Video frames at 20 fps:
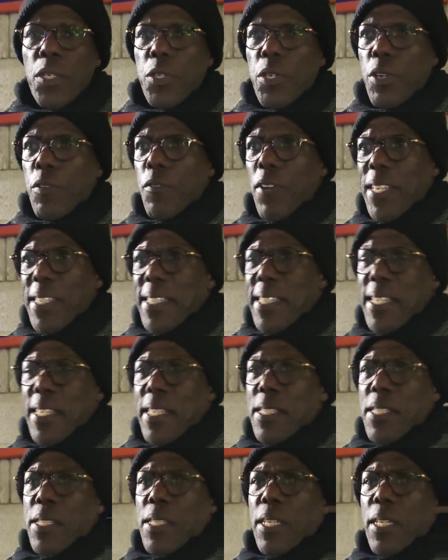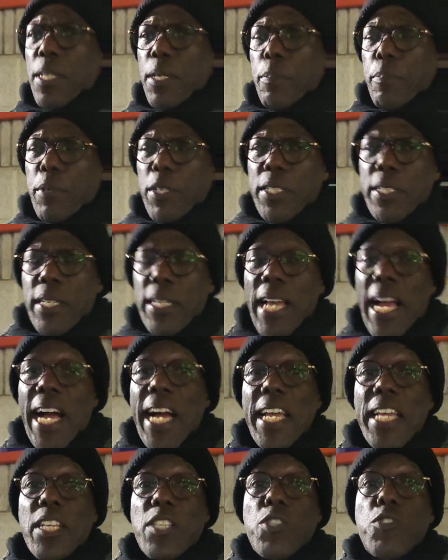Universities in Britain
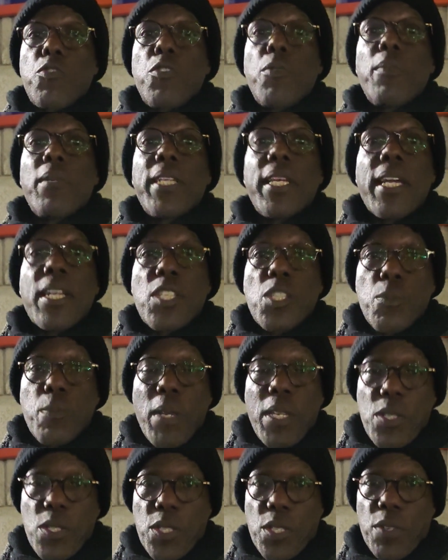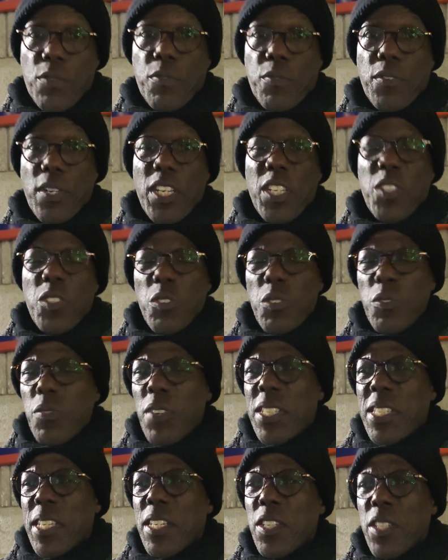are extremely expensive. The
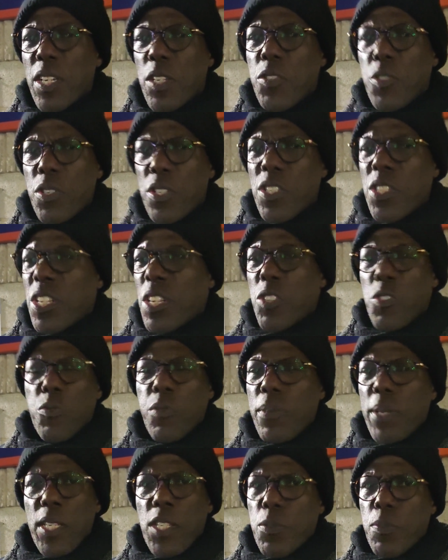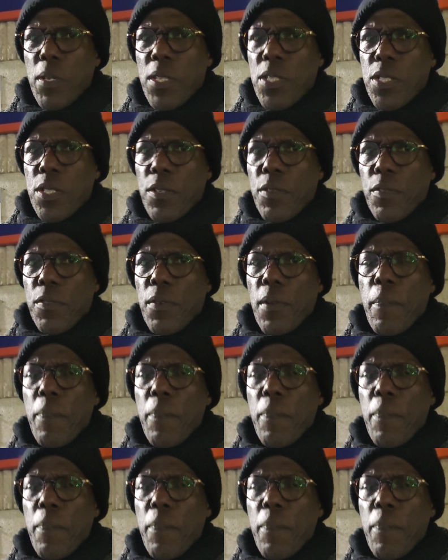university education is extremely expensive.